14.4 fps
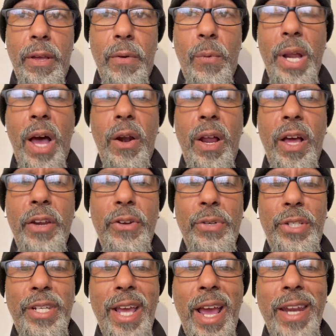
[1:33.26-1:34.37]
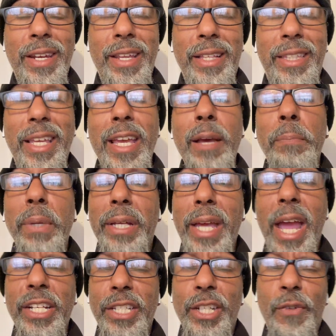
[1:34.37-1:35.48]
without understanding that the
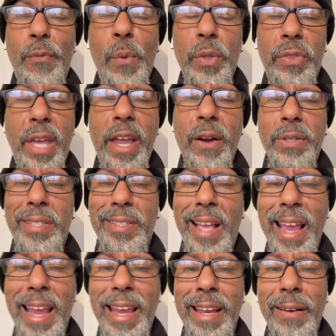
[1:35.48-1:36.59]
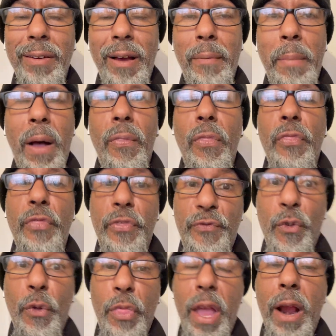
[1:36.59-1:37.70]
implication of what they are saying about
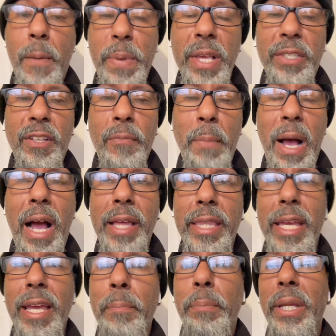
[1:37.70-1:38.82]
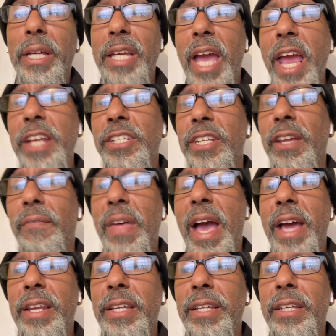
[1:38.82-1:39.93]
for their peace of mind, the implication of
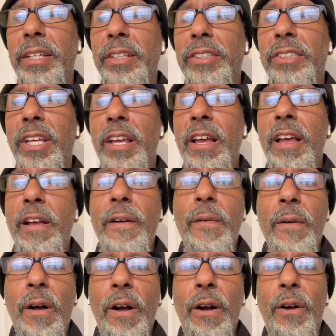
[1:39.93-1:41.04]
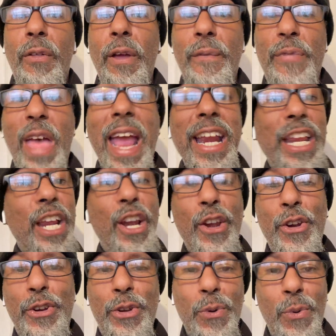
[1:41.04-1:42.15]
that is, oh, if they
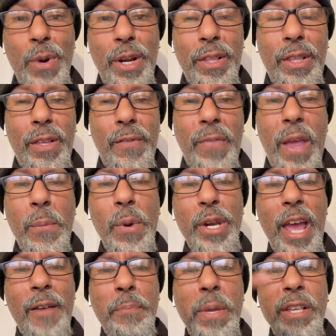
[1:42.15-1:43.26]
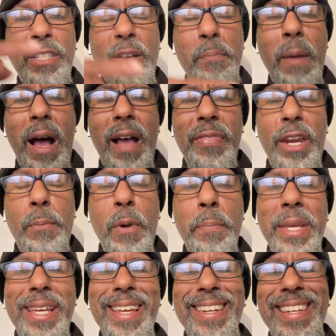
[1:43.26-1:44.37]
didn't do it, they wouldn't have peace of mind that it would be
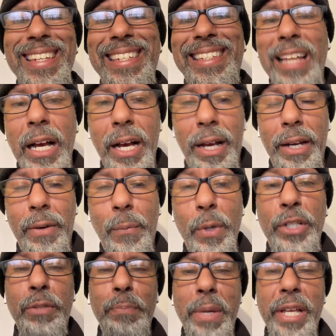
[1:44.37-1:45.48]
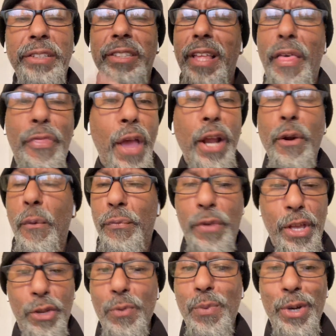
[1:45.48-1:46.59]
getting done, which means they don't
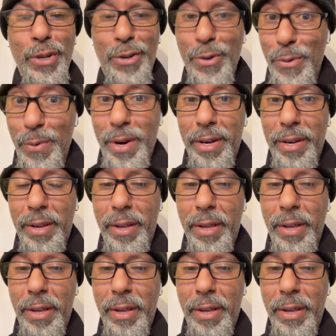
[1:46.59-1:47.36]
think you would do it.